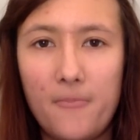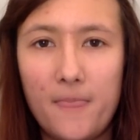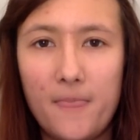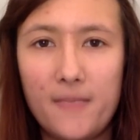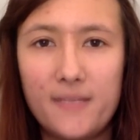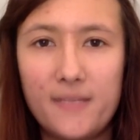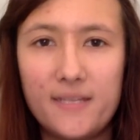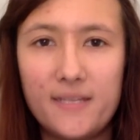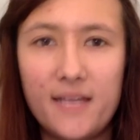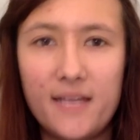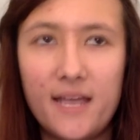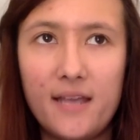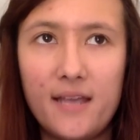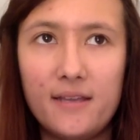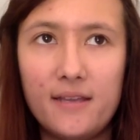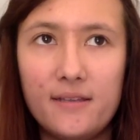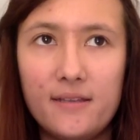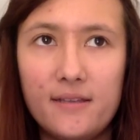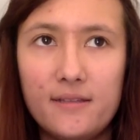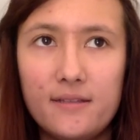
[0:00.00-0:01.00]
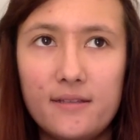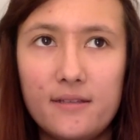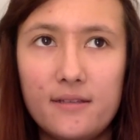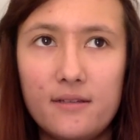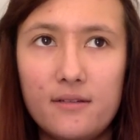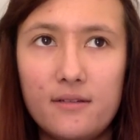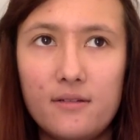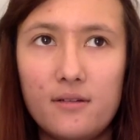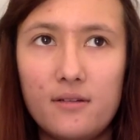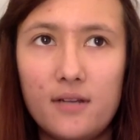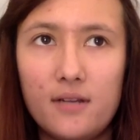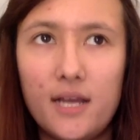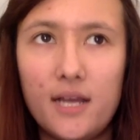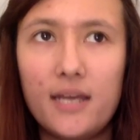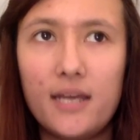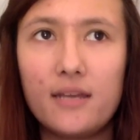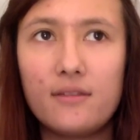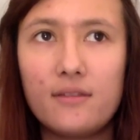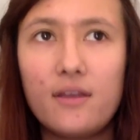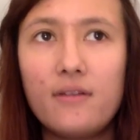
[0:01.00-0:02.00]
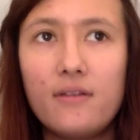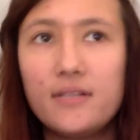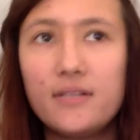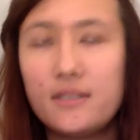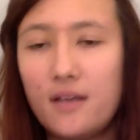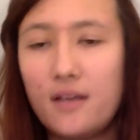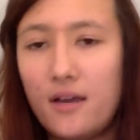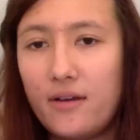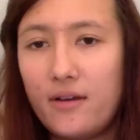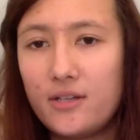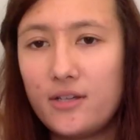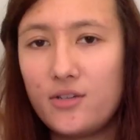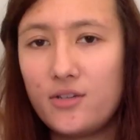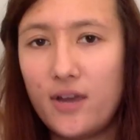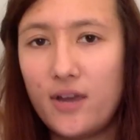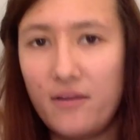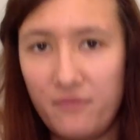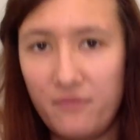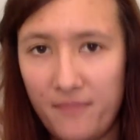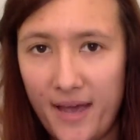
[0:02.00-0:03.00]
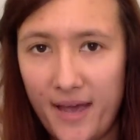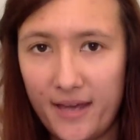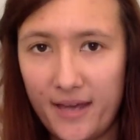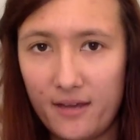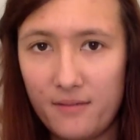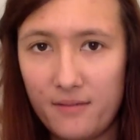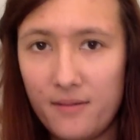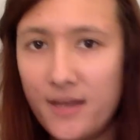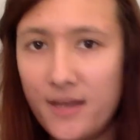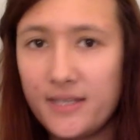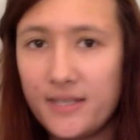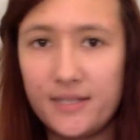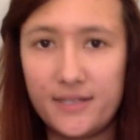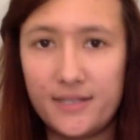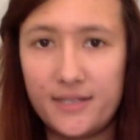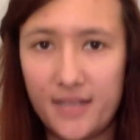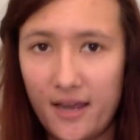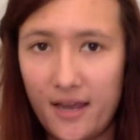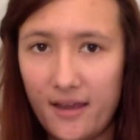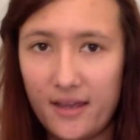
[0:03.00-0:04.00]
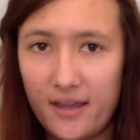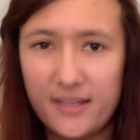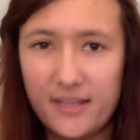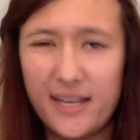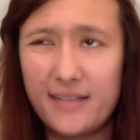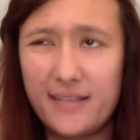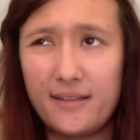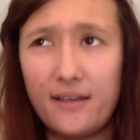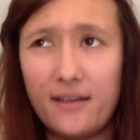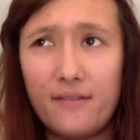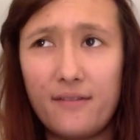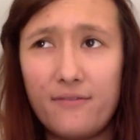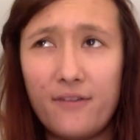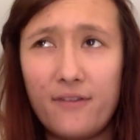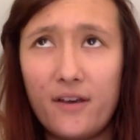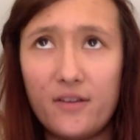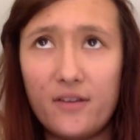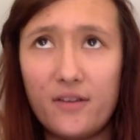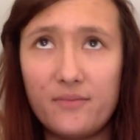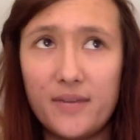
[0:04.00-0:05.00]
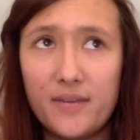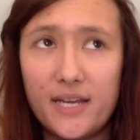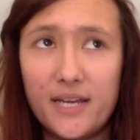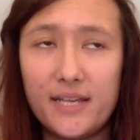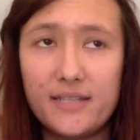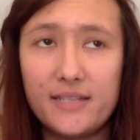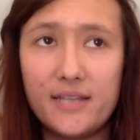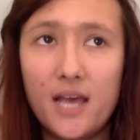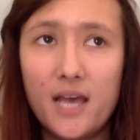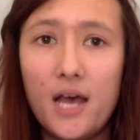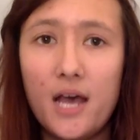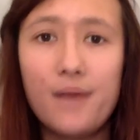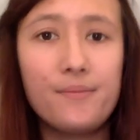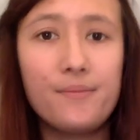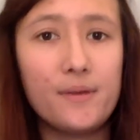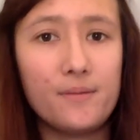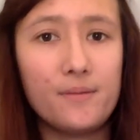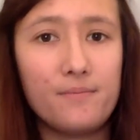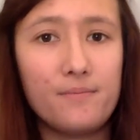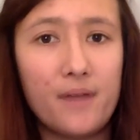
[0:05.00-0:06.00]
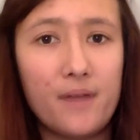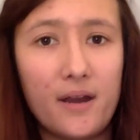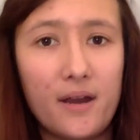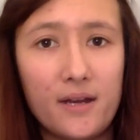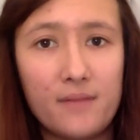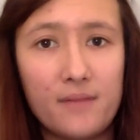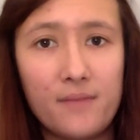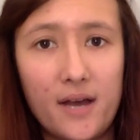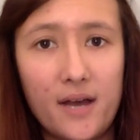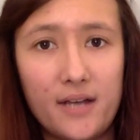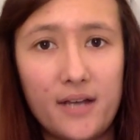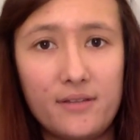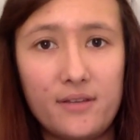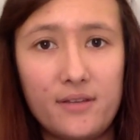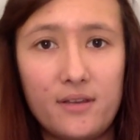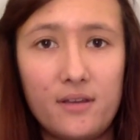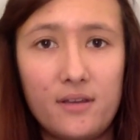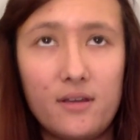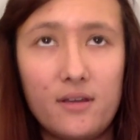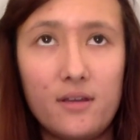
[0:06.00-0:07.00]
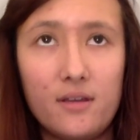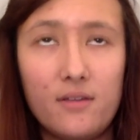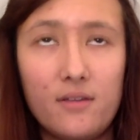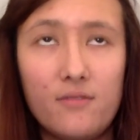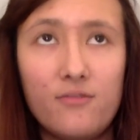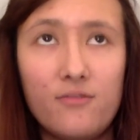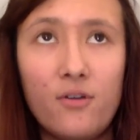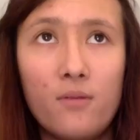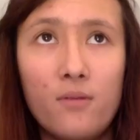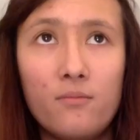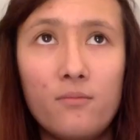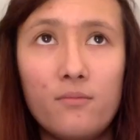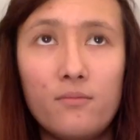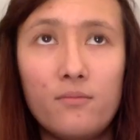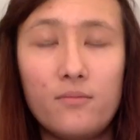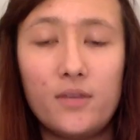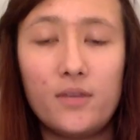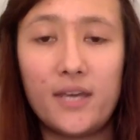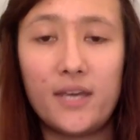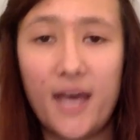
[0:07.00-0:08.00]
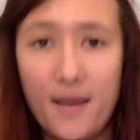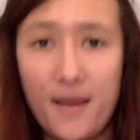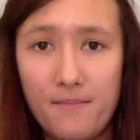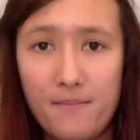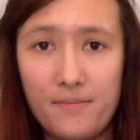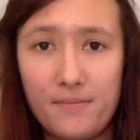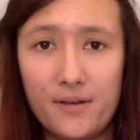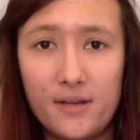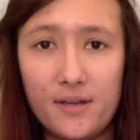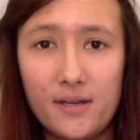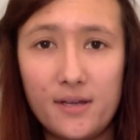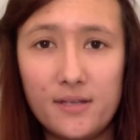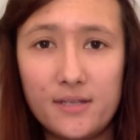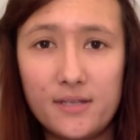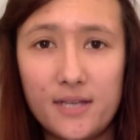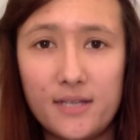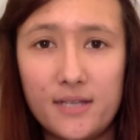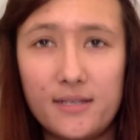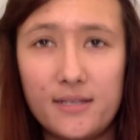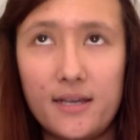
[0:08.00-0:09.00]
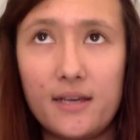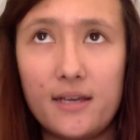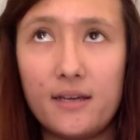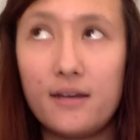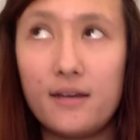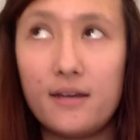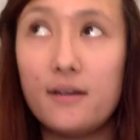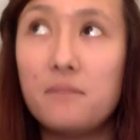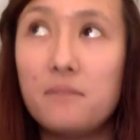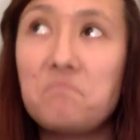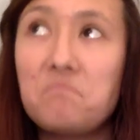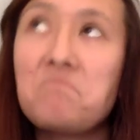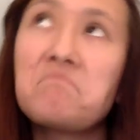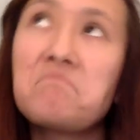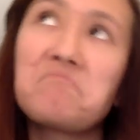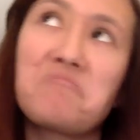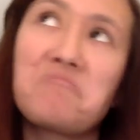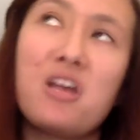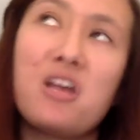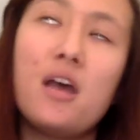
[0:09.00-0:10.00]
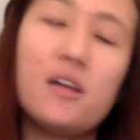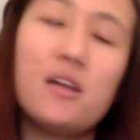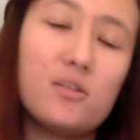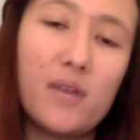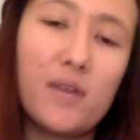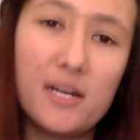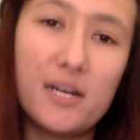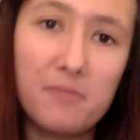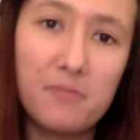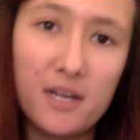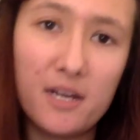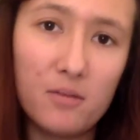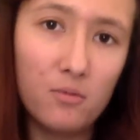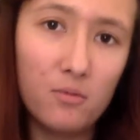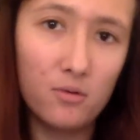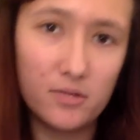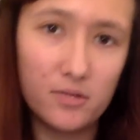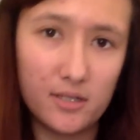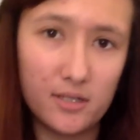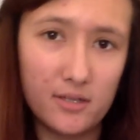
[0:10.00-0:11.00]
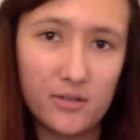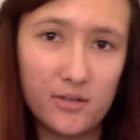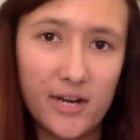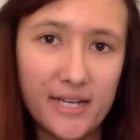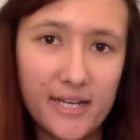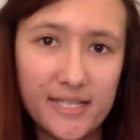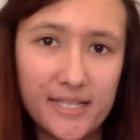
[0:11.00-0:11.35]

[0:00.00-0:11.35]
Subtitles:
Staines, like there is a direct train from Egham. It takes like 5 minutes, but bearing in mind that from the campus it's like a 20-minute walk to the train